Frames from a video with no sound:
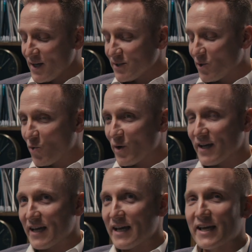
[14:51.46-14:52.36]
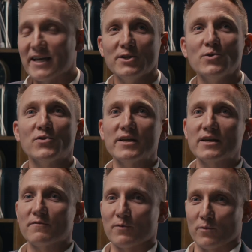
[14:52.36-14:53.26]
So Can you think
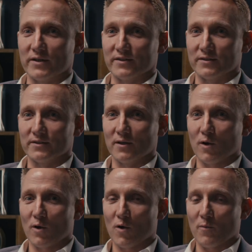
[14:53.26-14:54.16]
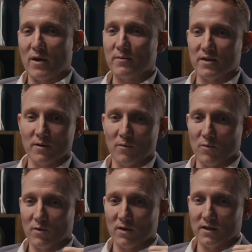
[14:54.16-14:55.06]
of a reason, or maybe
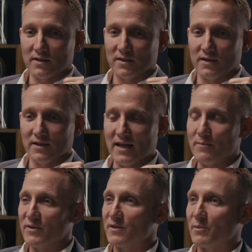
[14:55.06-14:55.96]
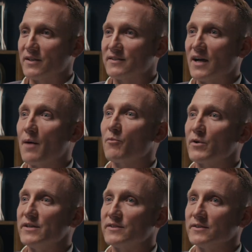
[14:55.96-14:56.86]
name me some of the top
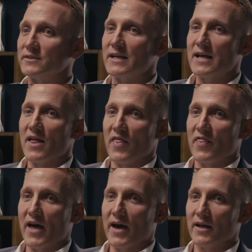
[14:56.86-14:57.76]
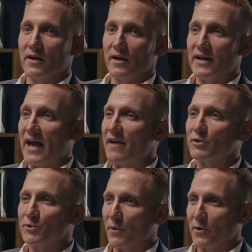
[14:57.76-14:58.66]
reasons that an
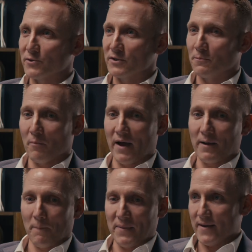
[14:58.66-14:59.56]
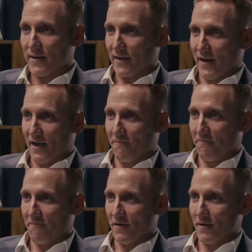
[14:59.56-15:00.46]
average person might pick a
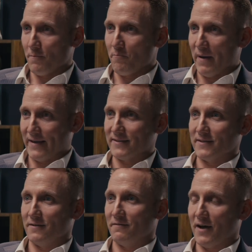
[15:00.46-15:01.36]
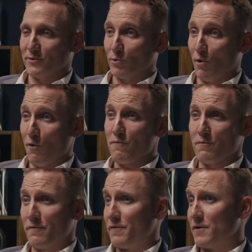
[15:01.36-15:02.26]
fee-based advisor over
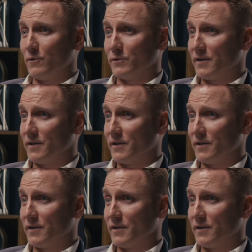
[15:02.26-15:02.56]
a fee-only